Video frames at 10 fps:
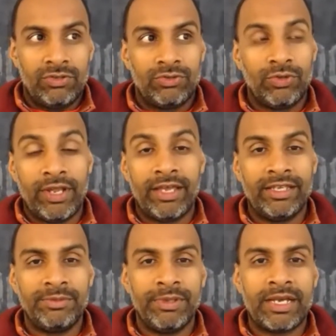So now
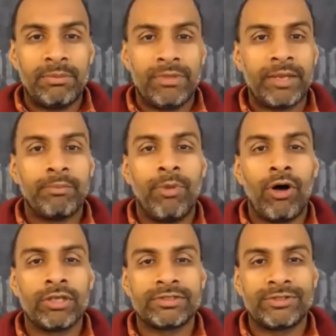he's become like
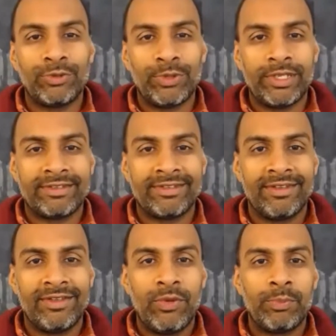boss to his
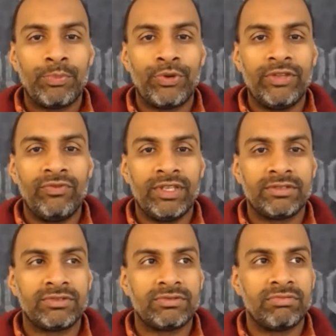
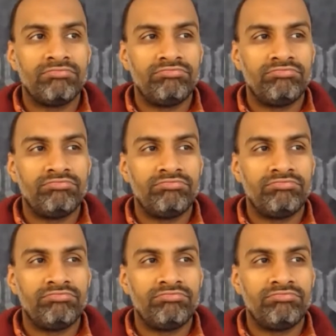previous